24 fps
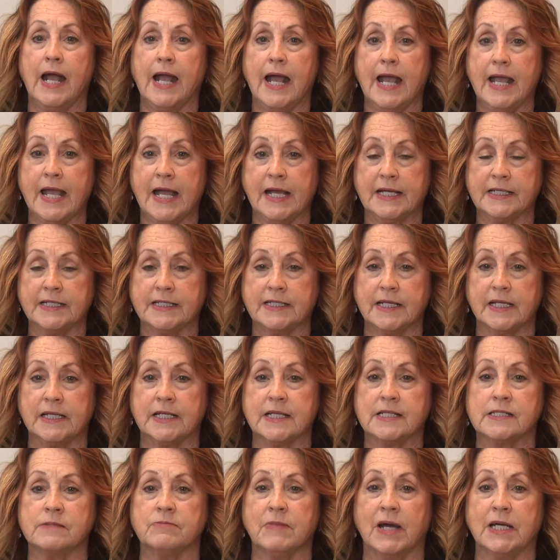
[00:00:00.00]
And it
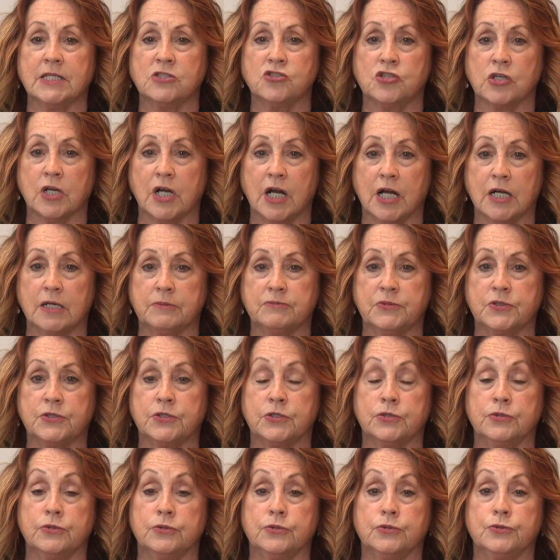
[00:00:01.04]
is my job
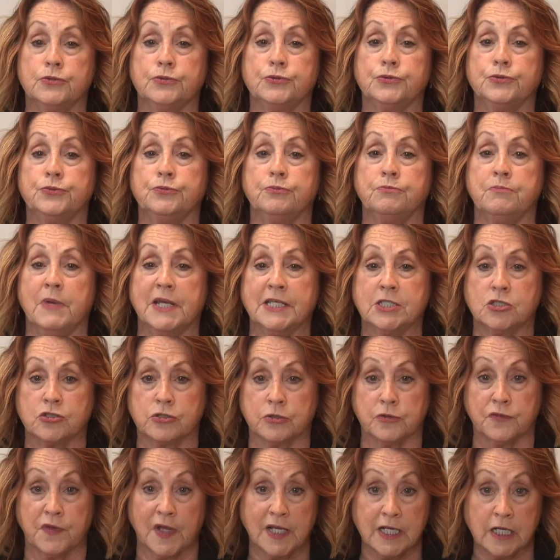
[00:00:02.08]
to make
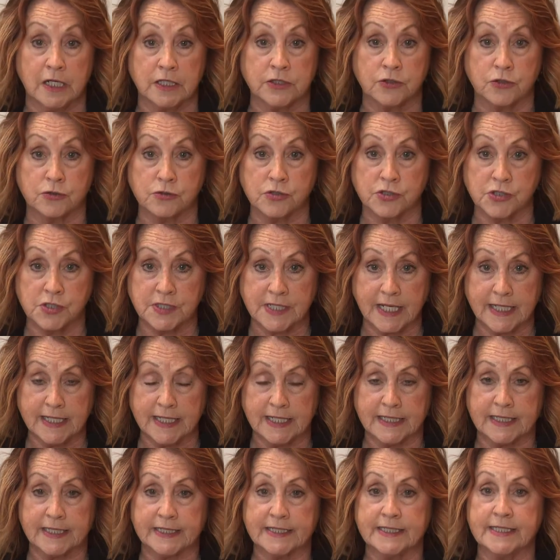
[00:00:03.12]
sure they
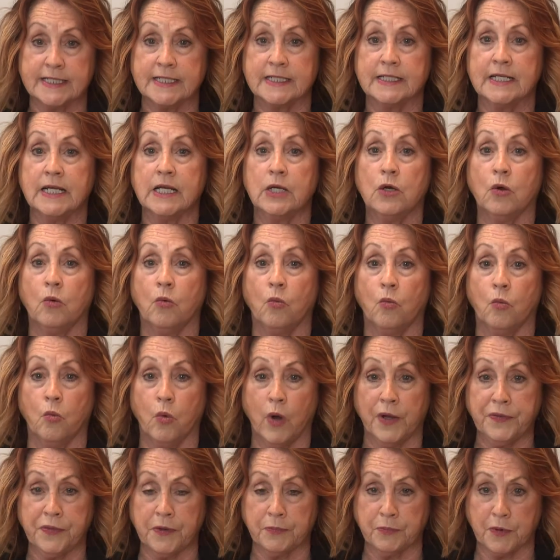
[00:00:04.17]
understand
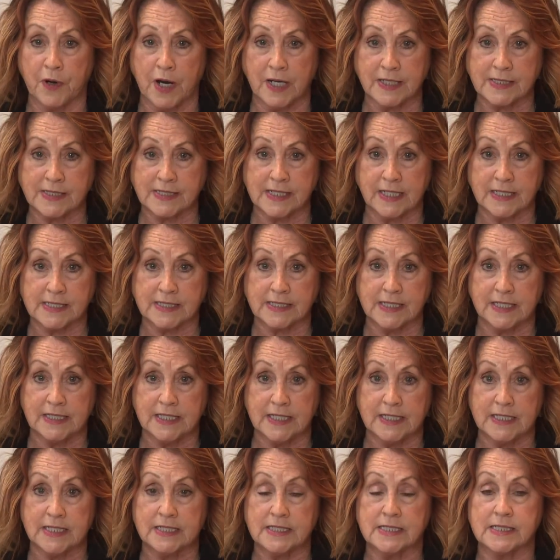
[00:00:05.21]
what the process
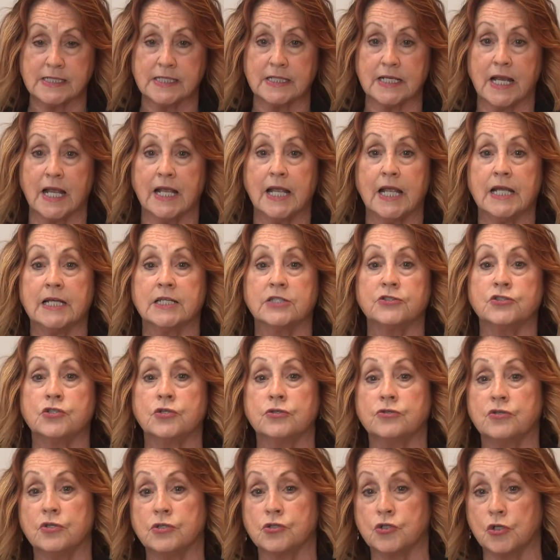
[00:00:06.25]
is and
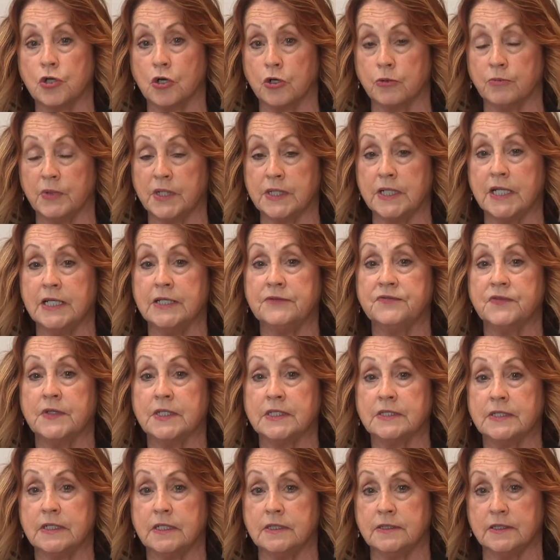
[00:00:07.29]
to determine if
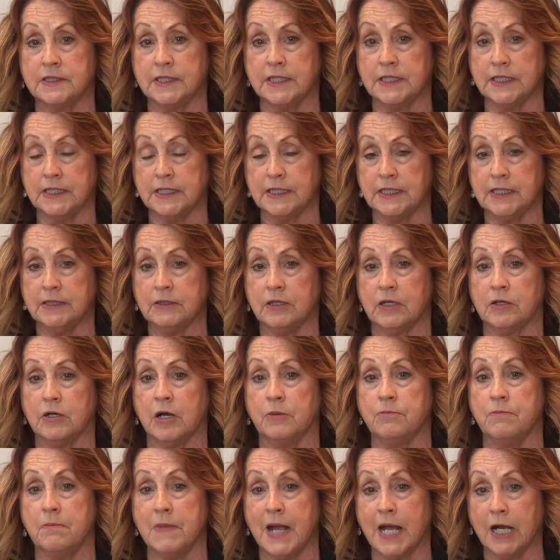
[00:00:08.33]
the
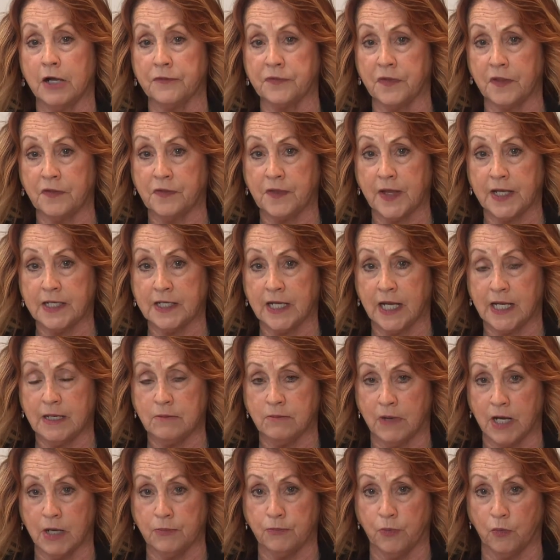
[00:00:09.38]
amount that they
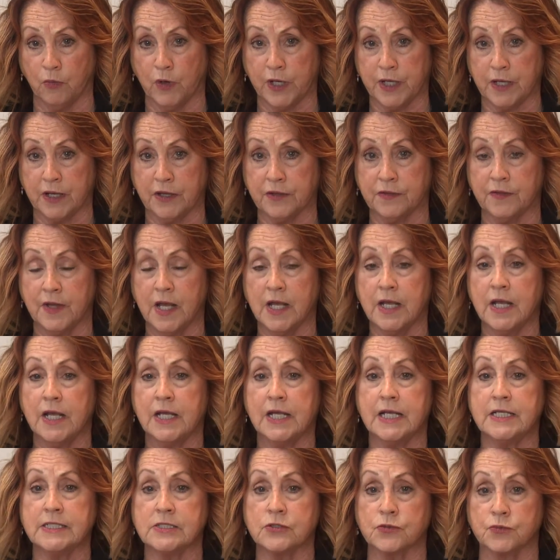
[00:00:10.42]
came up with
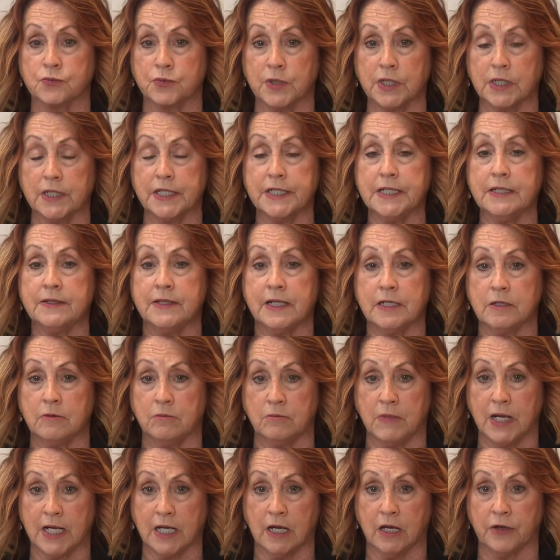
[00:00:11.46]
is really the
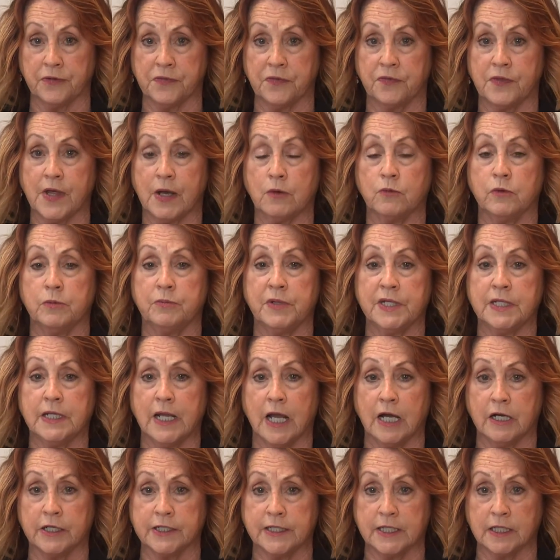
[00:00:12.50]
amount that would be
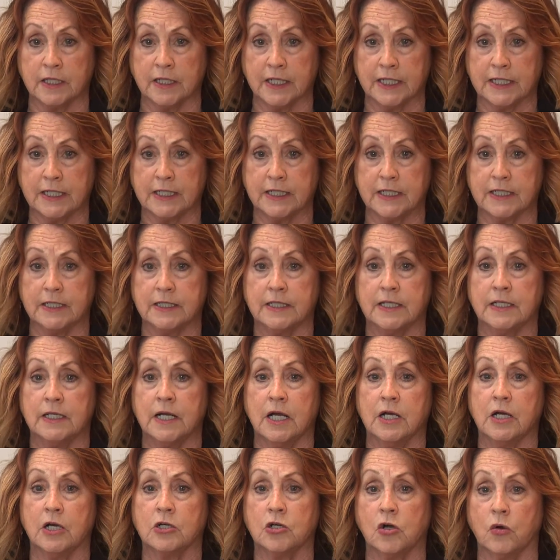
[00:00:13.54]
calculated
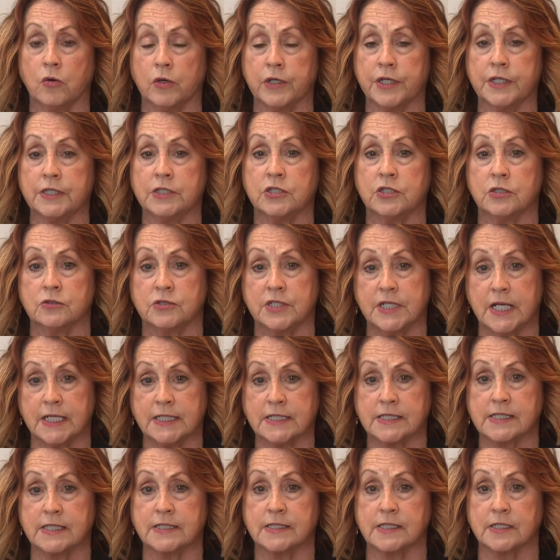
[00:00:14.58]
according to
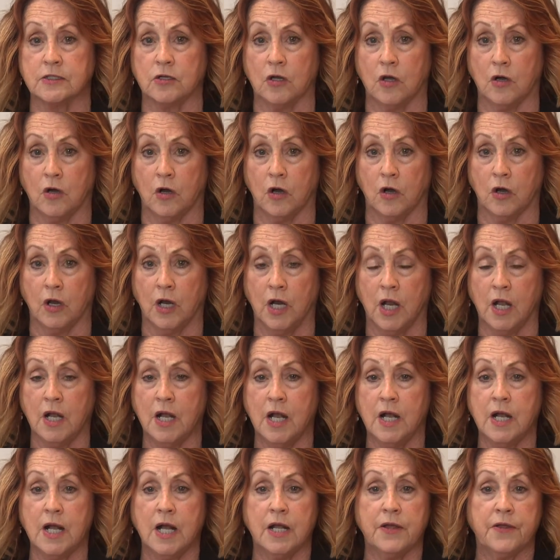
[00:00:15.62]
Texas law.
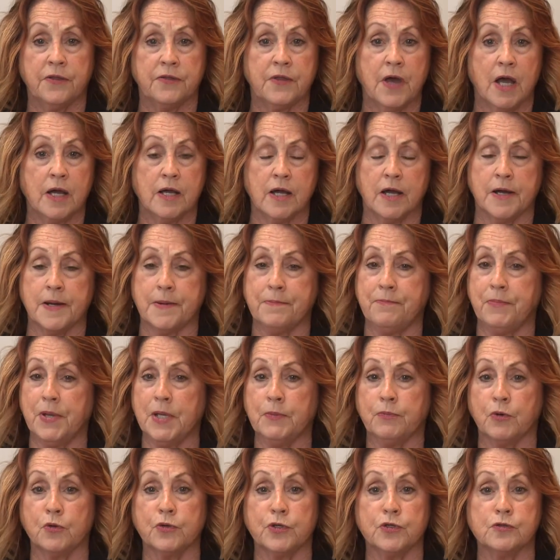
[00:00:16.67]

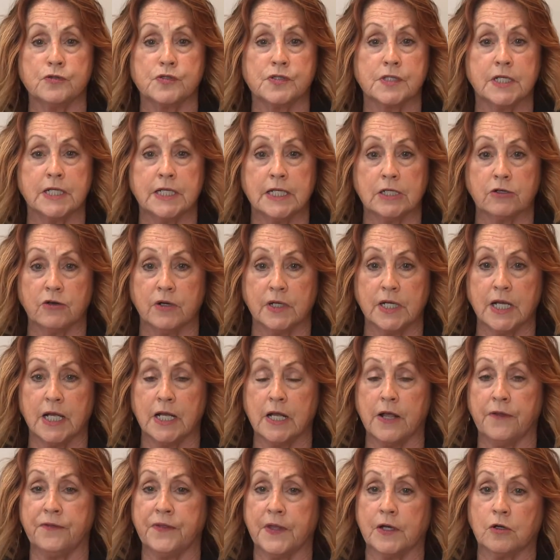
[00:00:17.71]
People use the
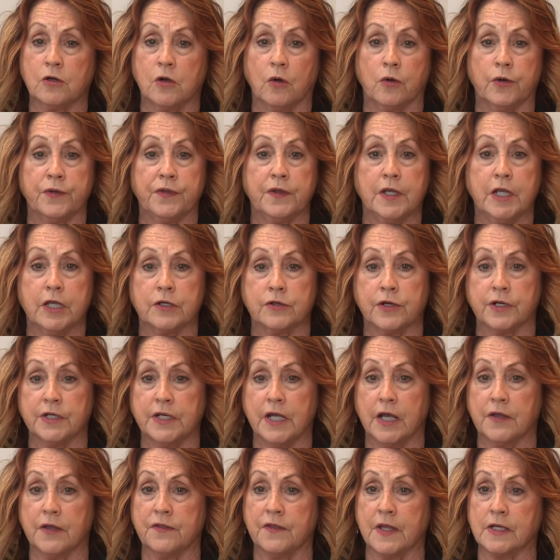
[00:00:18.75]
internet, they'll go on the
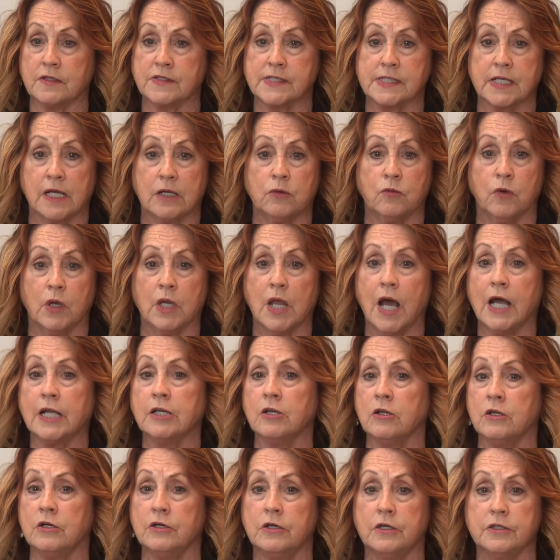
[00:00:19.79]
internet and they'll say, well, I
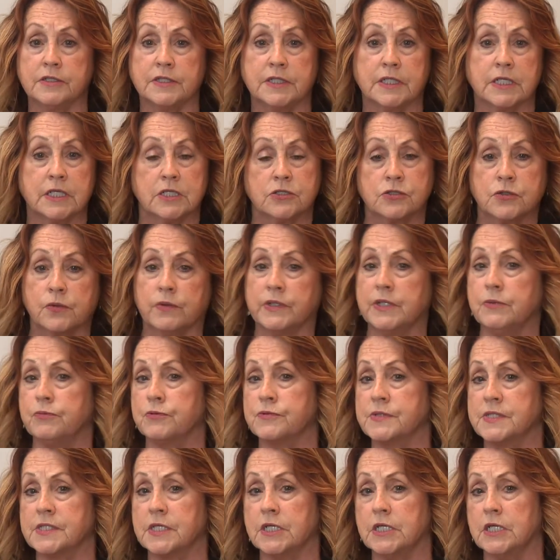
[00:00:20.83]
looked and it's
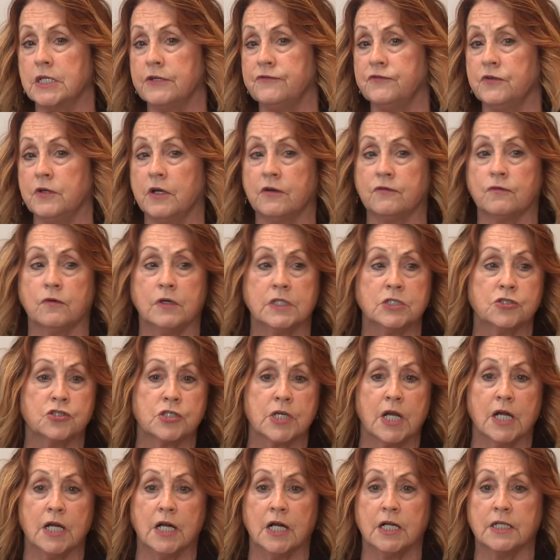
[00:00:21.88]
20% if you have one
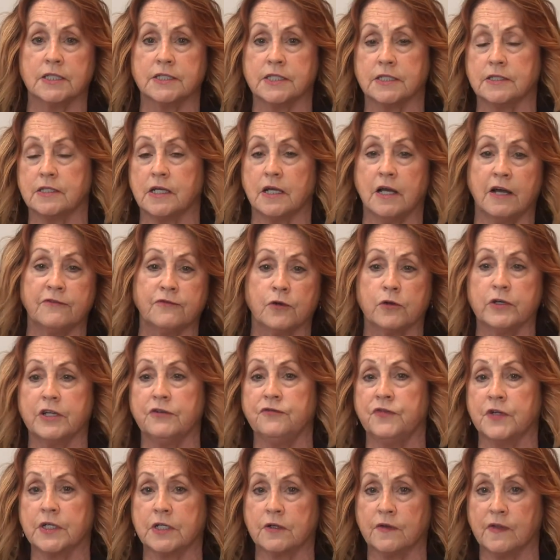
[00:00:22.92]
child and I've already
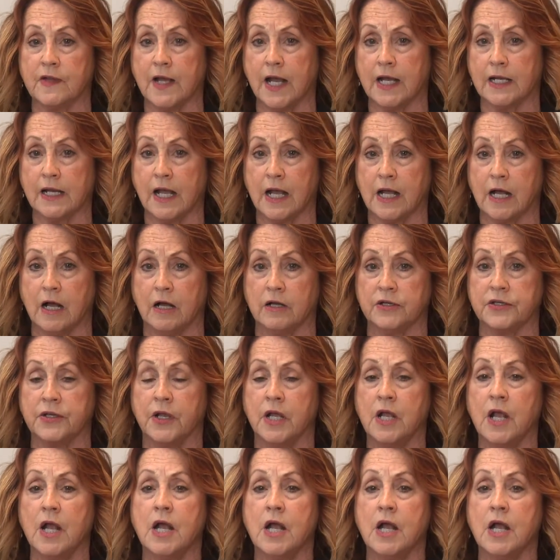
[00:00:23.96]
figured that out.